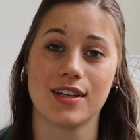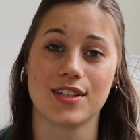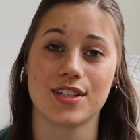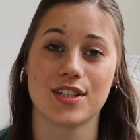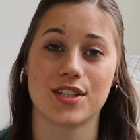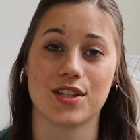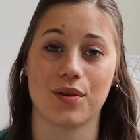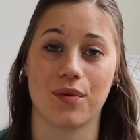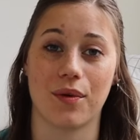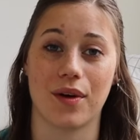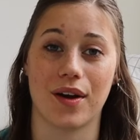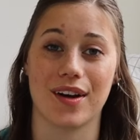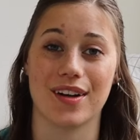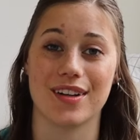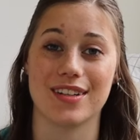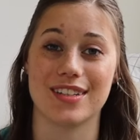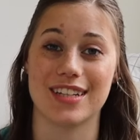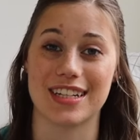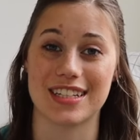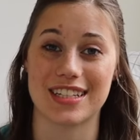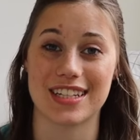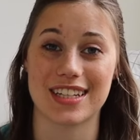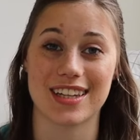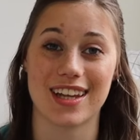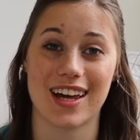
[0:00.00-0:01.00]
to where it
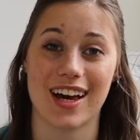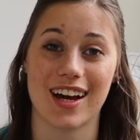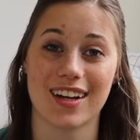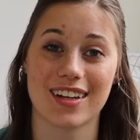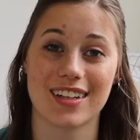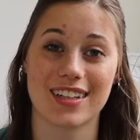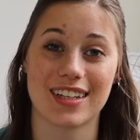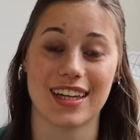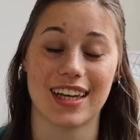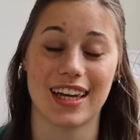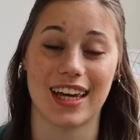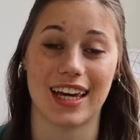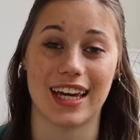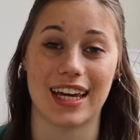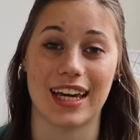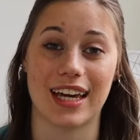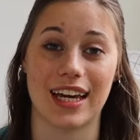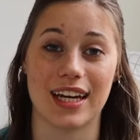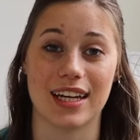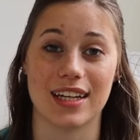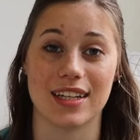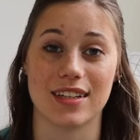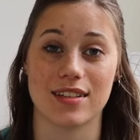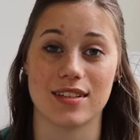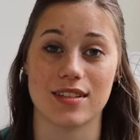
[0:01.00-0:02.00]
doesn't lock
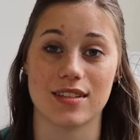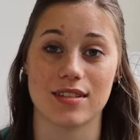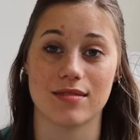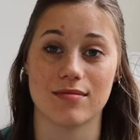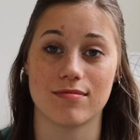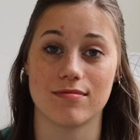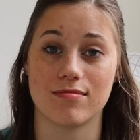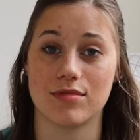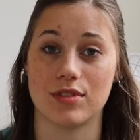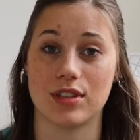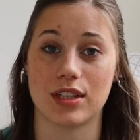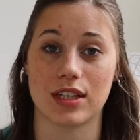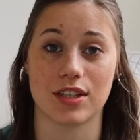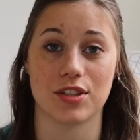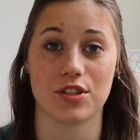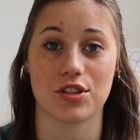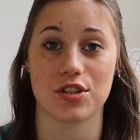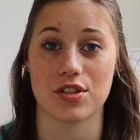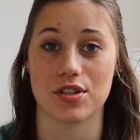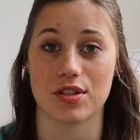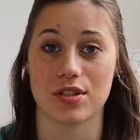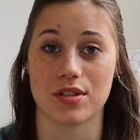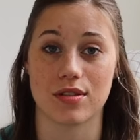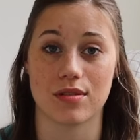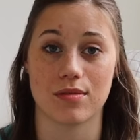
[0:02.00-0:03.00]
and it can
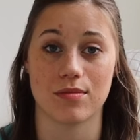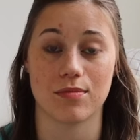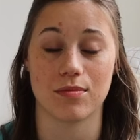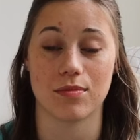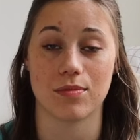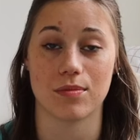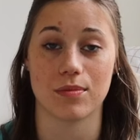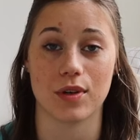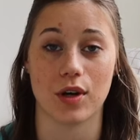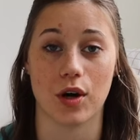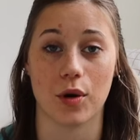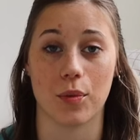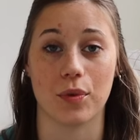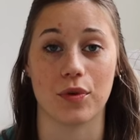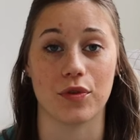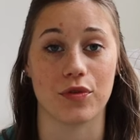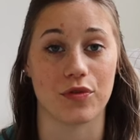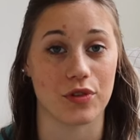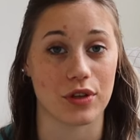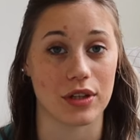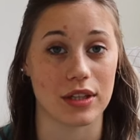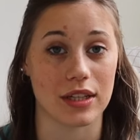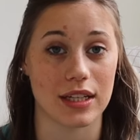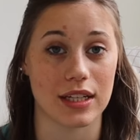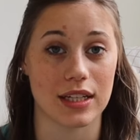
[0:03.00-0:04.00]
just be open
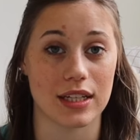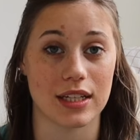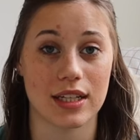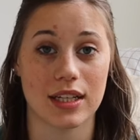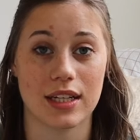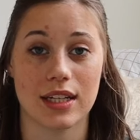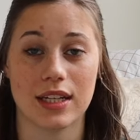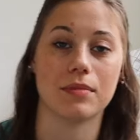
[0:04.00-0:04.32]
freely.